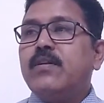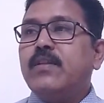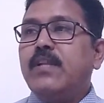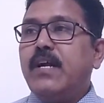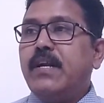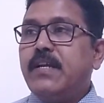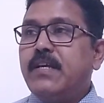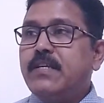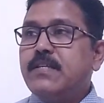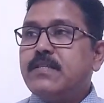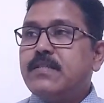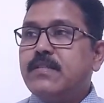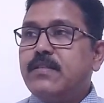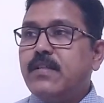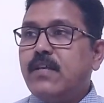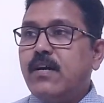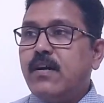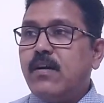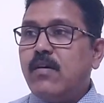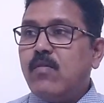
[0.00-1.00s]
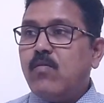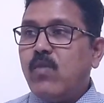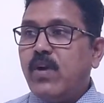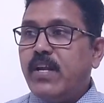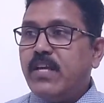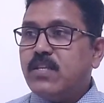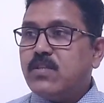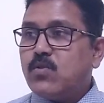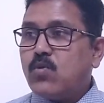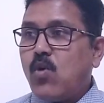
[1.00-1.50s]
That is, the one
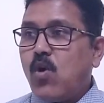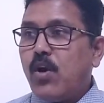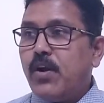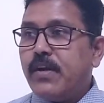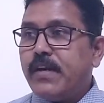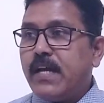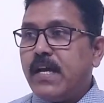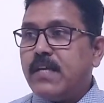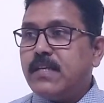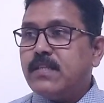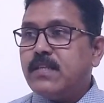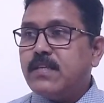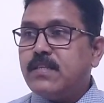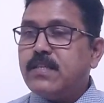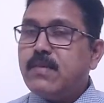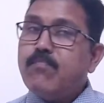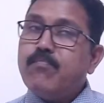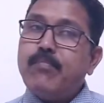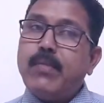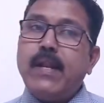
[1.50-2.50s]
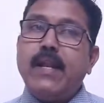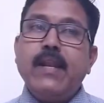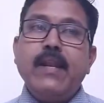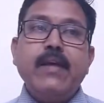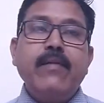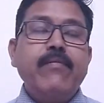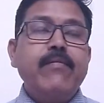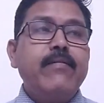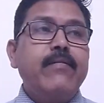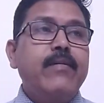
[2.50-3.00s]
is called as the simple
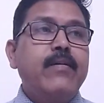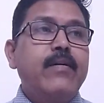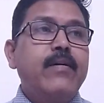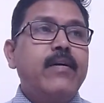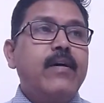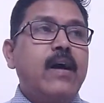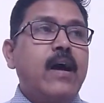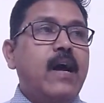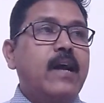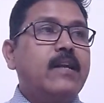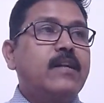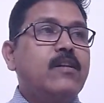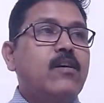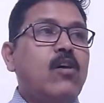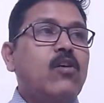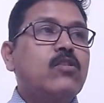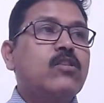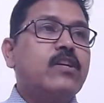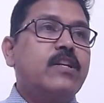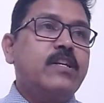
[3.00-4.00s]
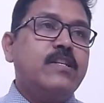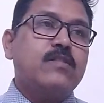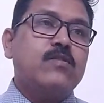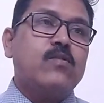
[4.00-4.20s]
leaf and the other is